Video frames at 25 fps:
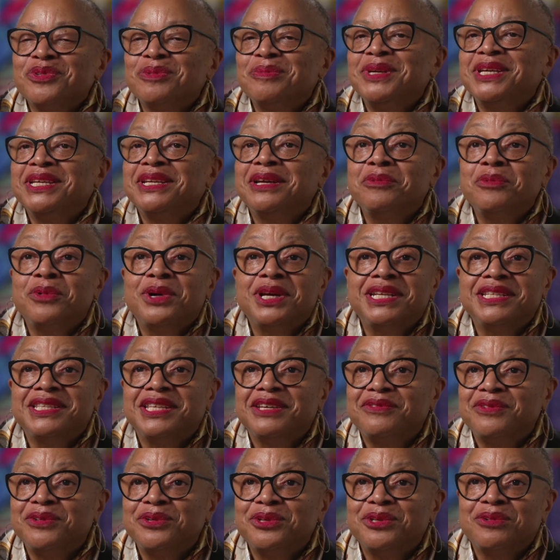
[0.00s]
for me, and I
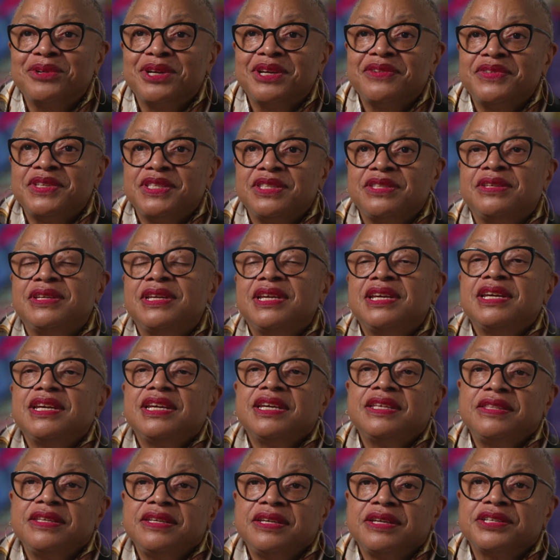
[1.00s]
wanted that photograph in,
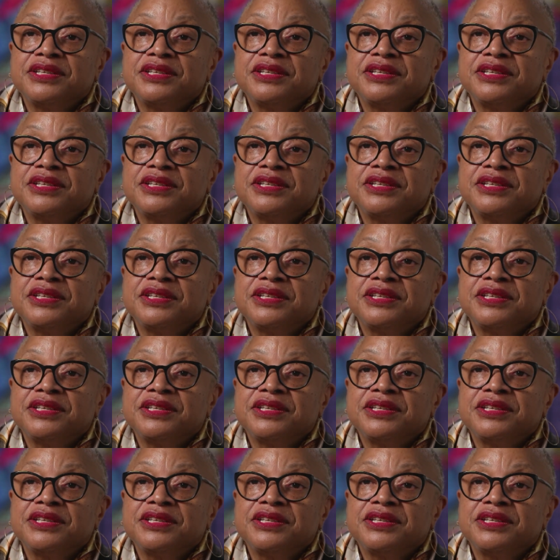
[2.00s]
in the